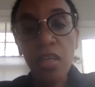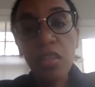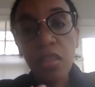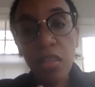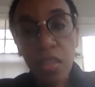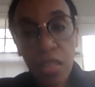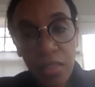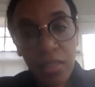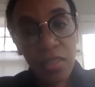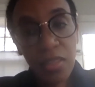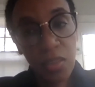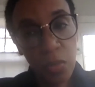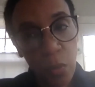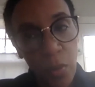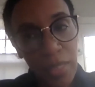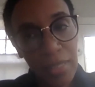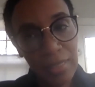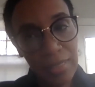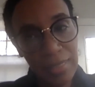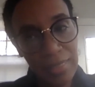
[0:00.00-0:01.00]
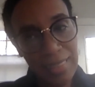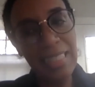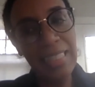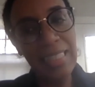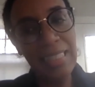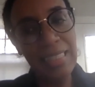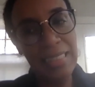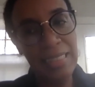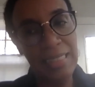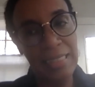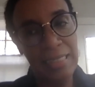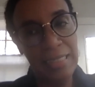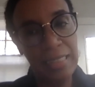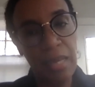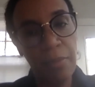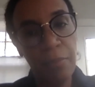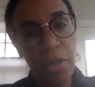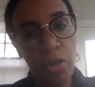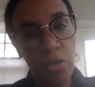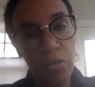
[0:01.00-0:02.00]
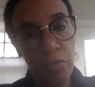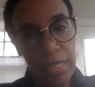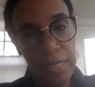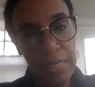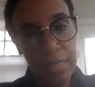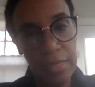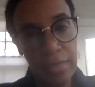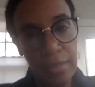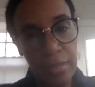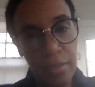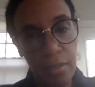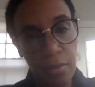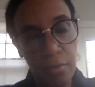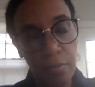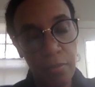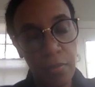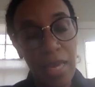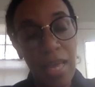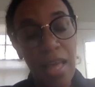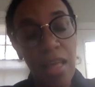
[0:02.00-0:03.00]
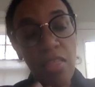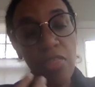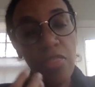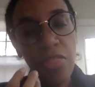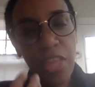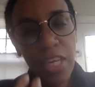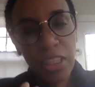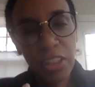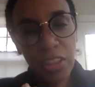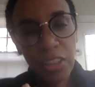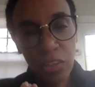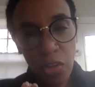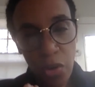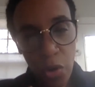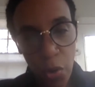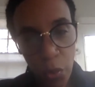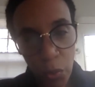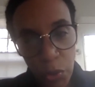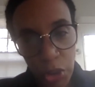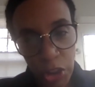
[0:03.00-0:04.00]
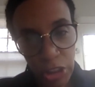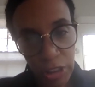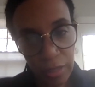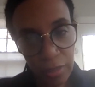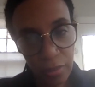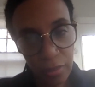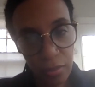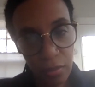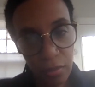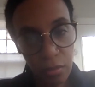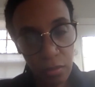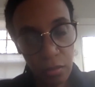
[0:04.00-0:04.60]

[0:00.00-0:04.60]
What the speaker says: This is what seeds systemic racism. This notion